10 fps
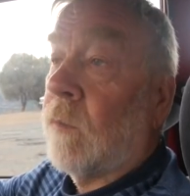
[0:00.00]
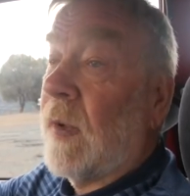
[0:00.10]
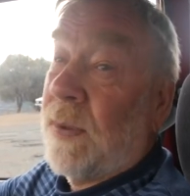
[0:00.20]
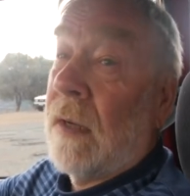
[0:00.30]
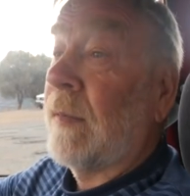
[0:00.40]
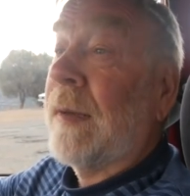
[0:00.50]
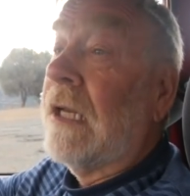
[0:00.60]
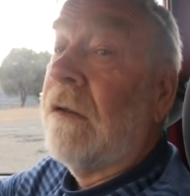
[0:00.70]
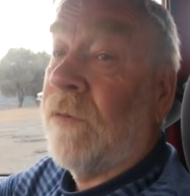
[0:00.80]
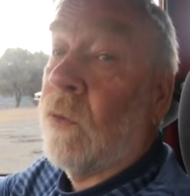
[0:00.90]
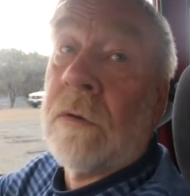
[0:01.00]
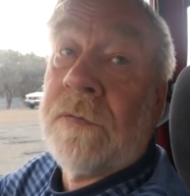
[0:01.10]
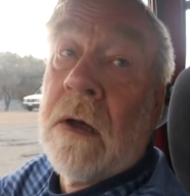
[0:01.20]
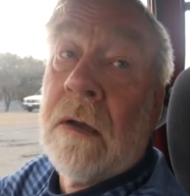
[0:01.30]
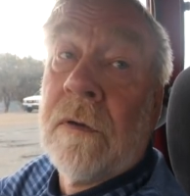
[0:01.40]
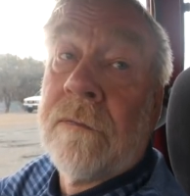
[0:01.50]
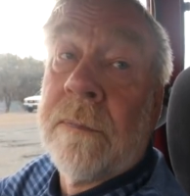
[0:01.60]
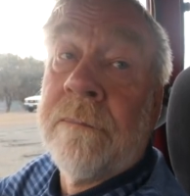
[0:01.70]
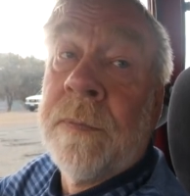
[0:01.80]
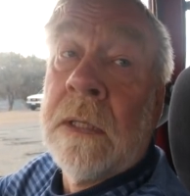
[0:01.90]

We probably need four or five of them.